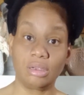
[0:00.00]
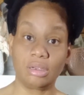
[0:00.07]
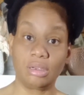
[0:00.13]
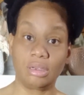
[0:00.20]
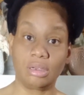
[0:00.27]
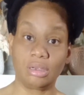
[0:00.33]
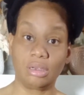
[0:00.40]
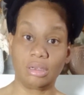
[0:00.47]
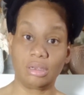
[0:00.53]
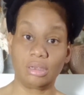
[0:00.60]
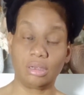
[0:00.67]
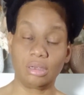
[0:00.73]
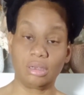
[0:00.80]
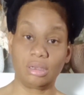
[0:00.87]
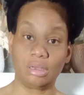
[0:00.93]

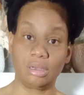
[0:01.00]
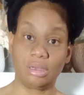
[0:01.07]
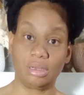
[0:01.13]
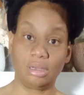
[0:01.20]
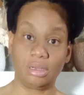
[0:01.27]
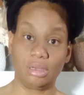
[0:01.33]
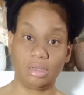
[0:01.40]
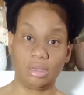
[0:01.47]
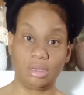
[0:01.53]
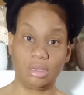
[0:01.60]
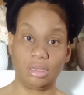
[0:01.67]
[no speech]